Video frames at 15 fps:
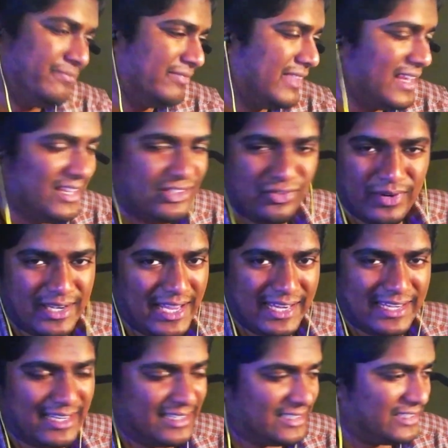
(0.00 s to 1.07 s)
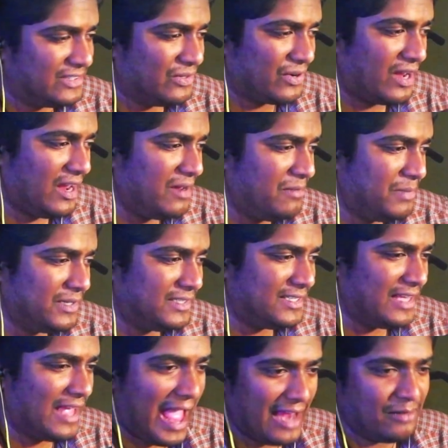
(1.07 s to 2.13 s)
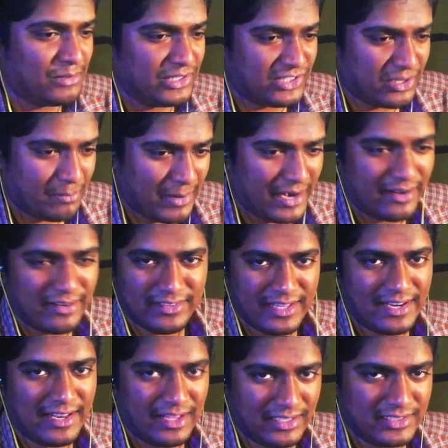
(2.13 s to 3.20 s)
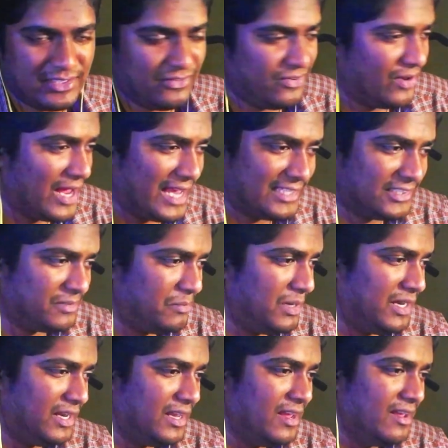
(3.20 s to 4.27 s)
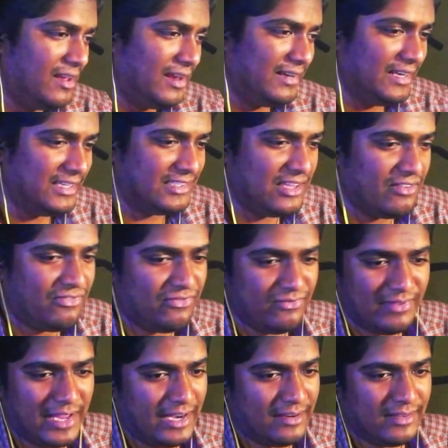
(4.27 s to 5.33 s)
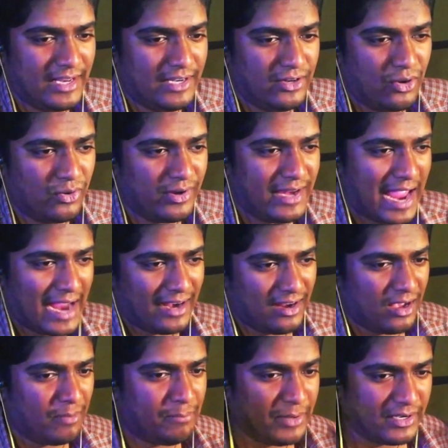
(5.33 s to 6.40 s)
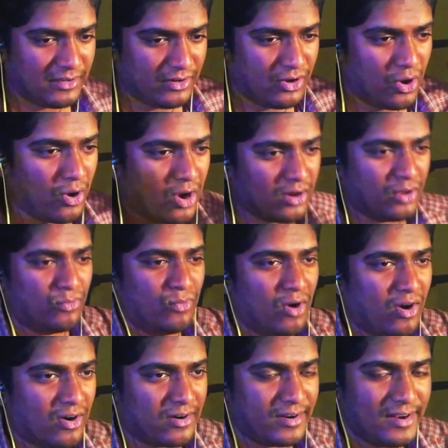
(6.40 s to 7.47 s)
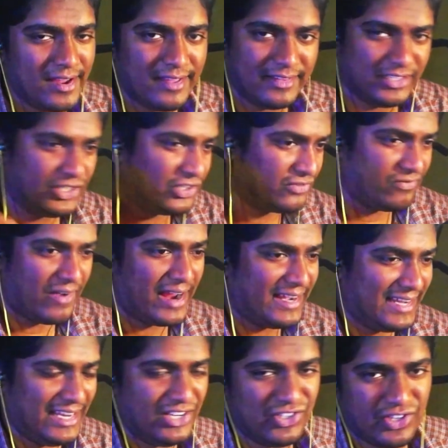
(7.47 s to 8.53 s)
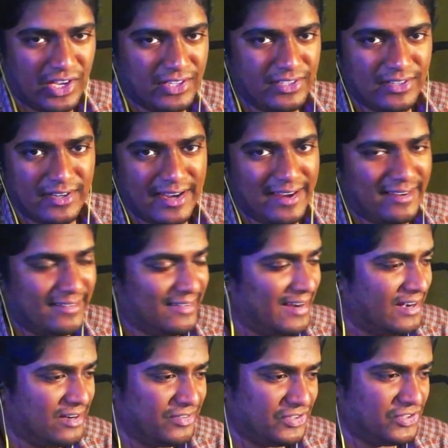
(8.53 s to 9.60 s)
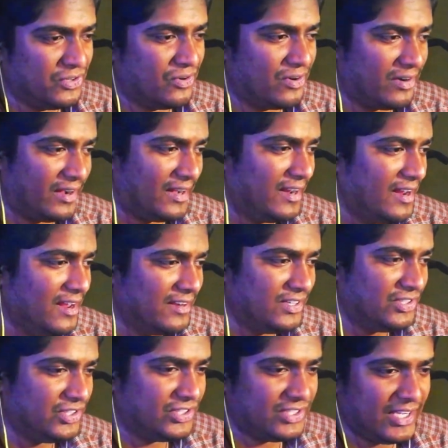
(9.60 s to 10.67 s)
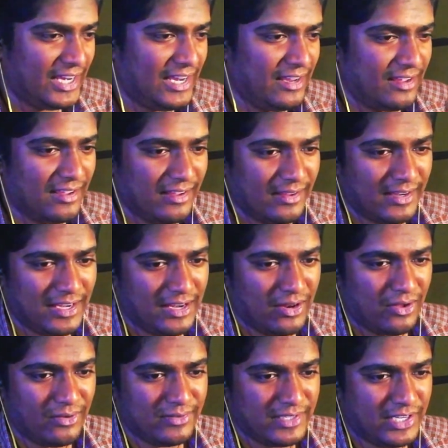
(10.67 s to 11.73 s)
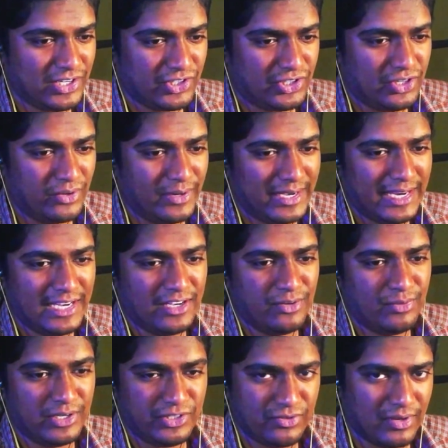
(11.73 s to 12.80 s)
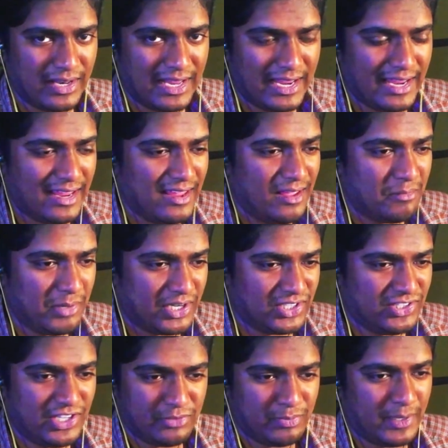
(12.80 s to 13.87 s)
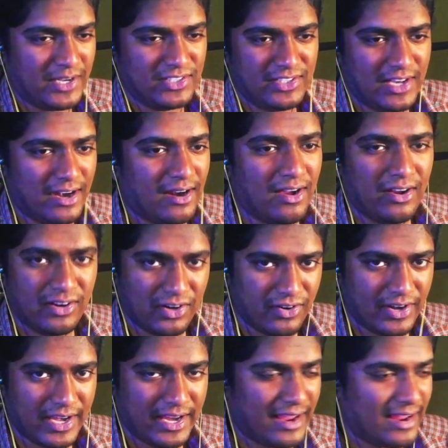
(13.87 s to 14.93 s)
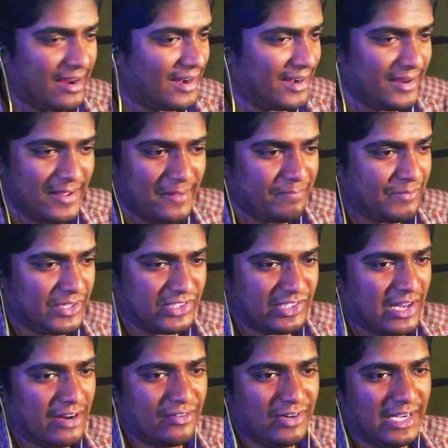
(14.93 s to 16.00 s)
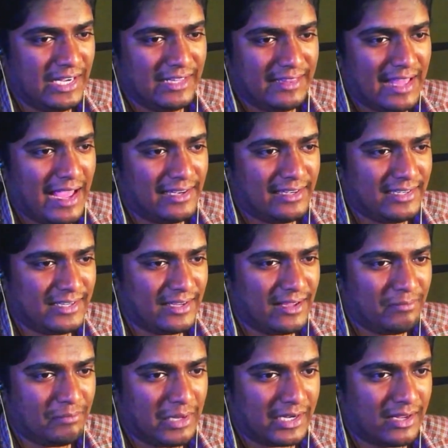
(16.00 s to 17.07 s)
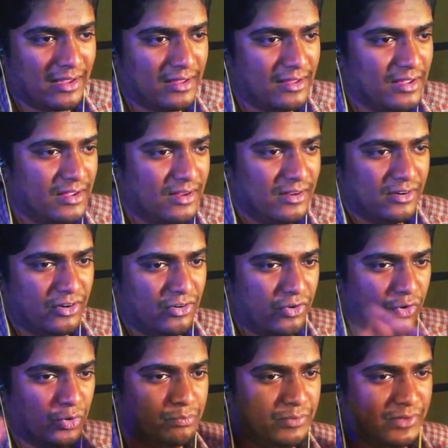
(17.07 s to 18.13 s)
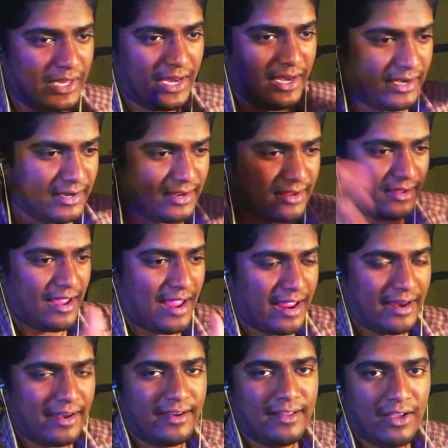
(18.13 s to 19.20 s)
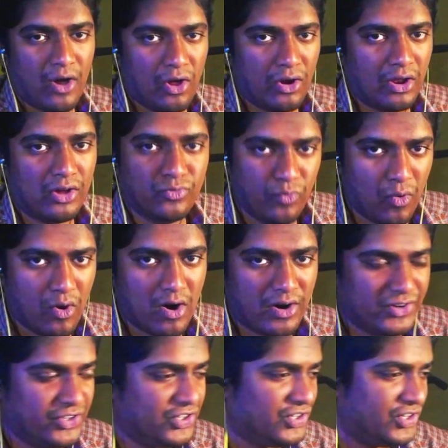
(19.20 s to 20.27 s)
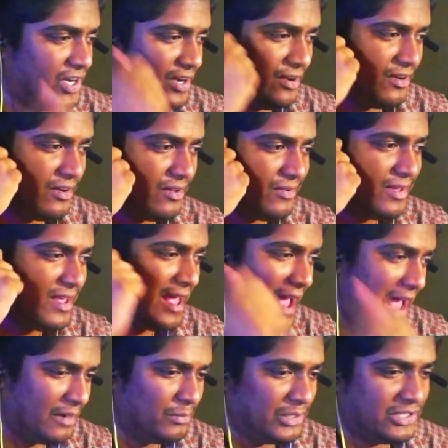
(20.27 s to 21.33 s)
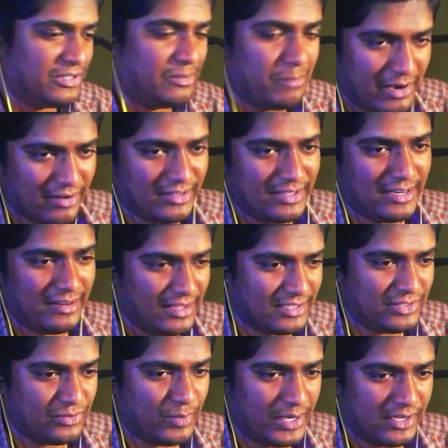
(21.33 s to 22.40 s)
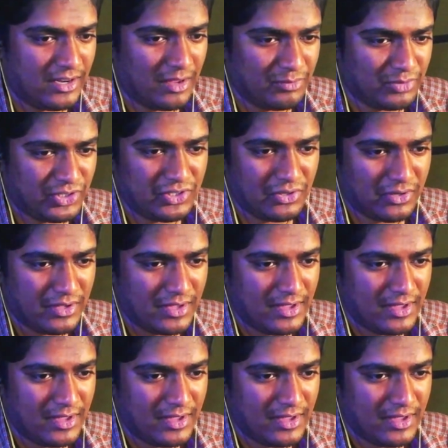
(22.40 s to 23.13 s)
It's ridiculous, okay? But the animals are better than us, if you ask me. At least they don't gang up and go on a war. They just fight each other and end of story. They just, they just do it individually because they're hungry, and it's not really that like a group think and all-out war and shit, you know? Animals are better than us when it comes to,